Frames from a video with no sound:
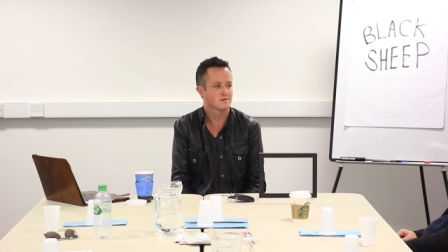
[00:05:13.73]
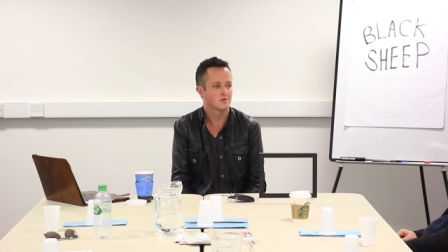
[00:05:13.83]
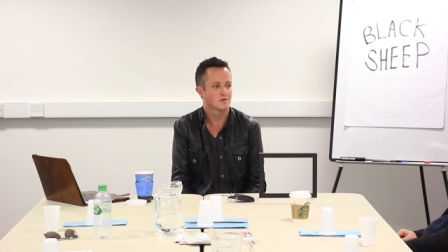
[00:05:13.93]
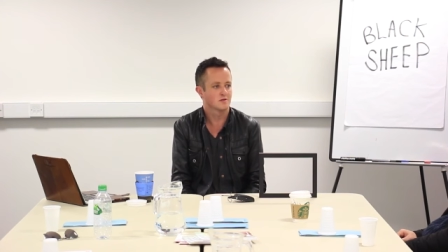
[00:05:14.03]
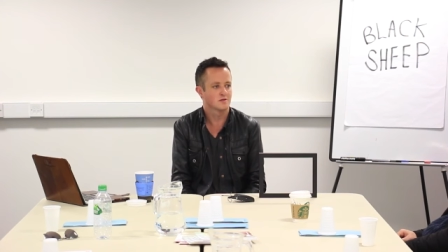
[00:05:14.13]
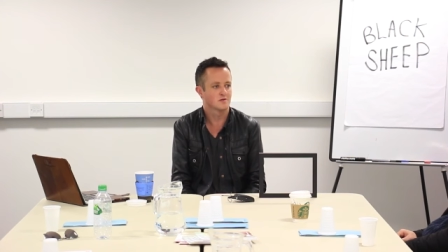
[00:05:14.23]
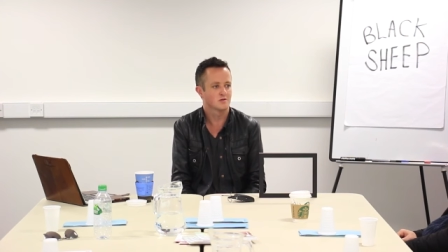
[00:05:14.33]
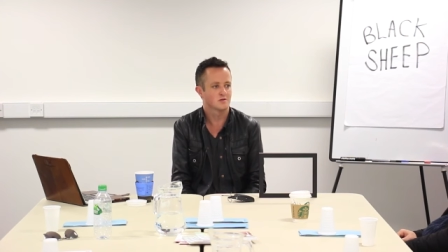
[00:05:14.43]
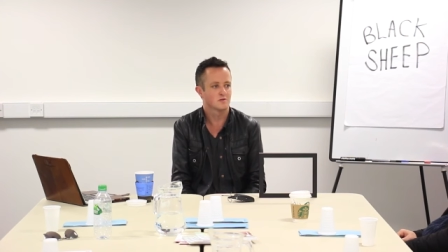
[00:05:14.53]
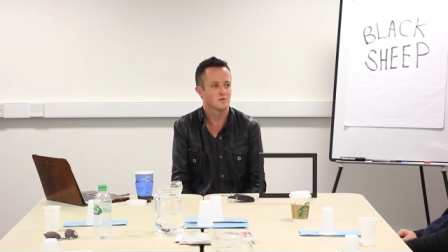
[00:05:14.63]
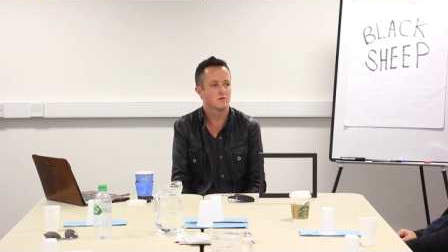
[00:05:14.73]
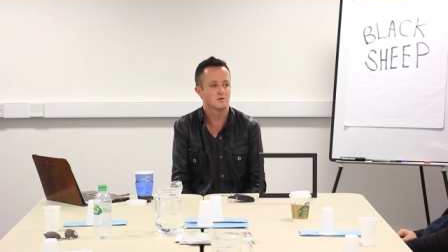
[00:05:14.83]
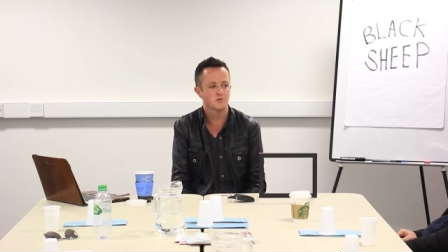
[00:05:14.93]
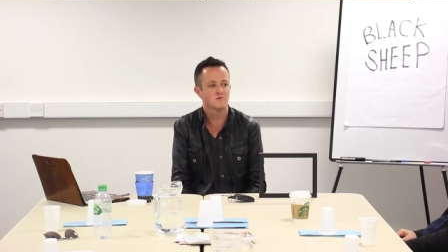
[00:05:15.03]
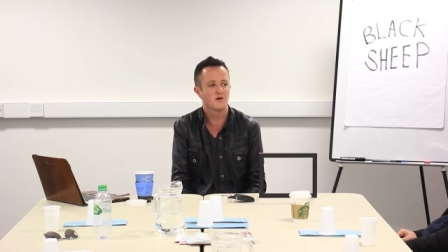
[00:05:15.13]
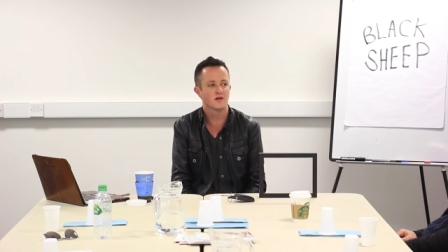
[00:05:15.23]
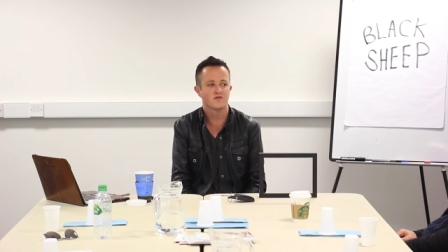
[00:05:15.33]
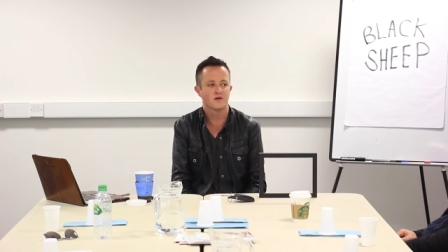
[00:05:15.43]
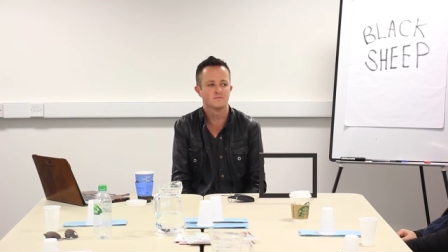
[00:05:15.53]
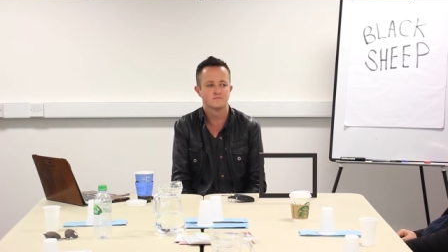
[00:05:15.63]
You should you should do the do the
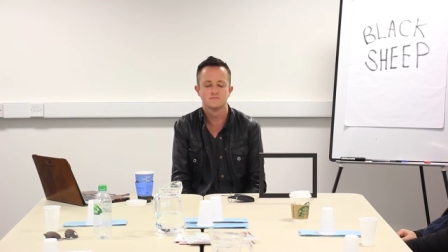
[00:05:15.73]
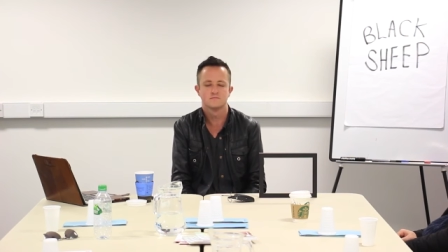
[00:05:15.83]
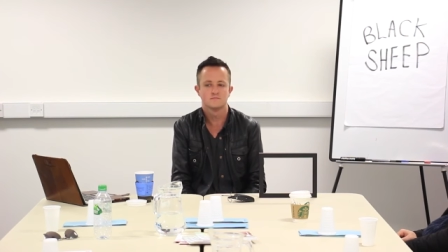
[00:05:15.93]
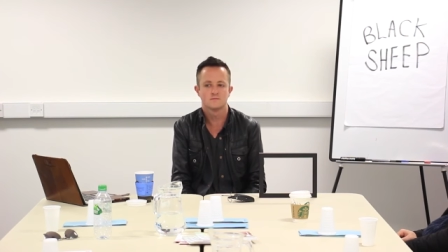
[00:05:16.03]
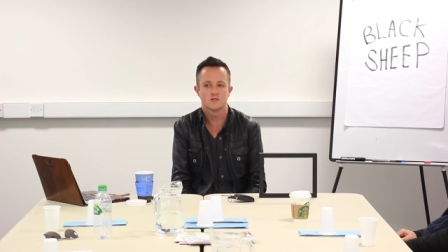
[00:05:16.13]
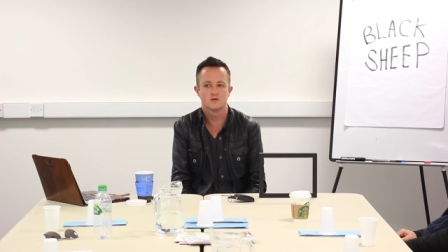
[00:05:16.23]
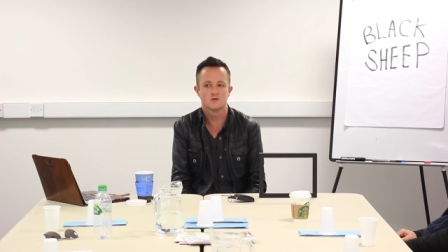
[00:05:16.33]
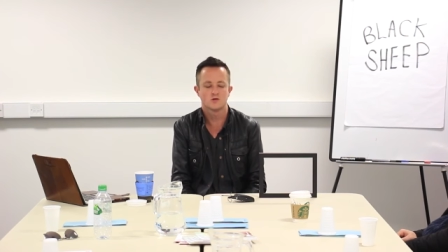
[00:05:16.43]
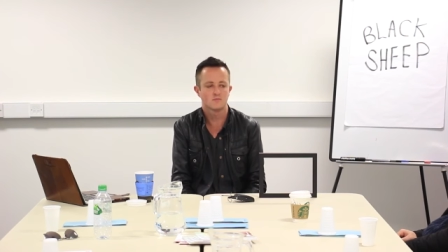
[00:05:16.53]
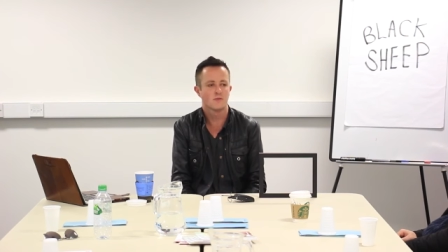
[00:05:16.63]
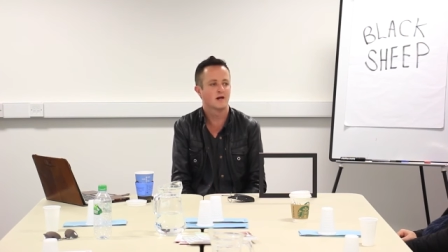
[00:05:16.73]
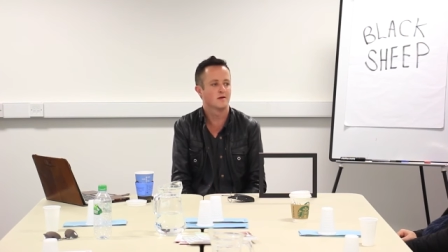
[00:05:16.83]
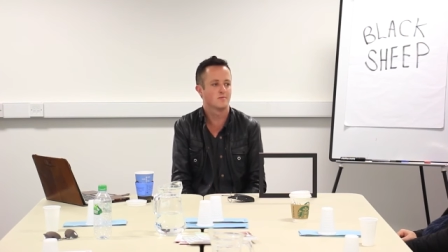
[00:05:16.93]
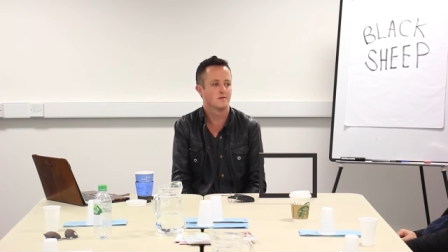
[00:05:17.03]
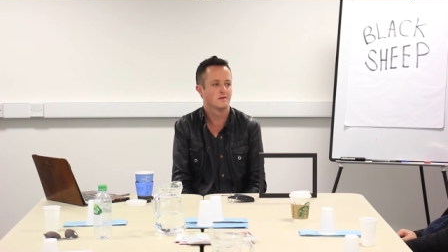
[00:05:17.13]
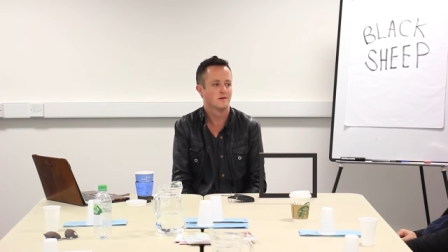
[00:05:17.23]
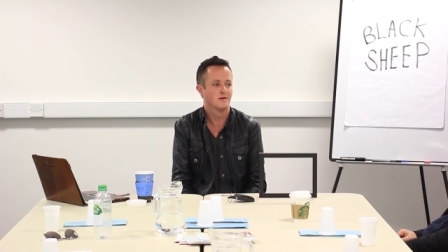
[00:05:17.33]
right thing. You know, you should man up.